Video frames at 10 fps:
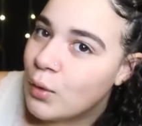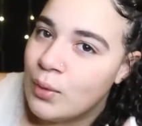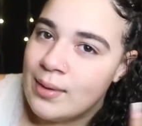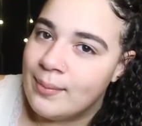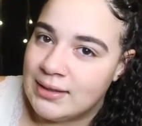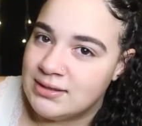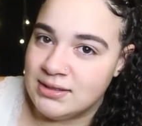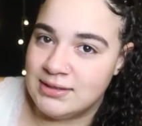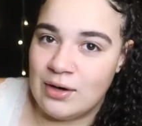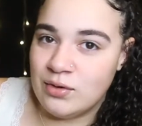we'd be
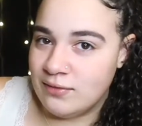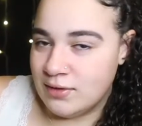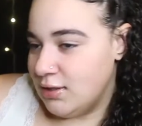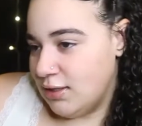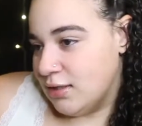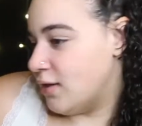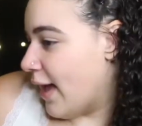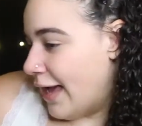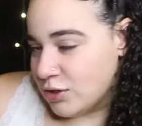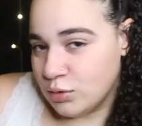besties. I don't even need
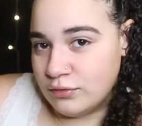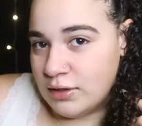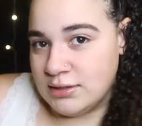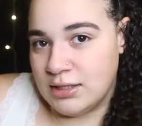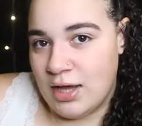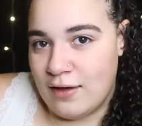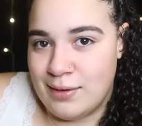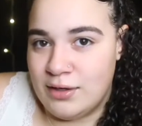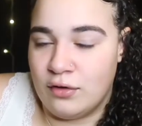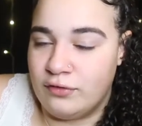actual friends, I'll have
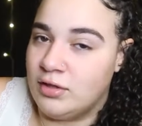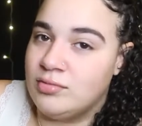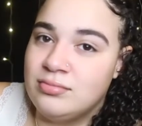my dolphin.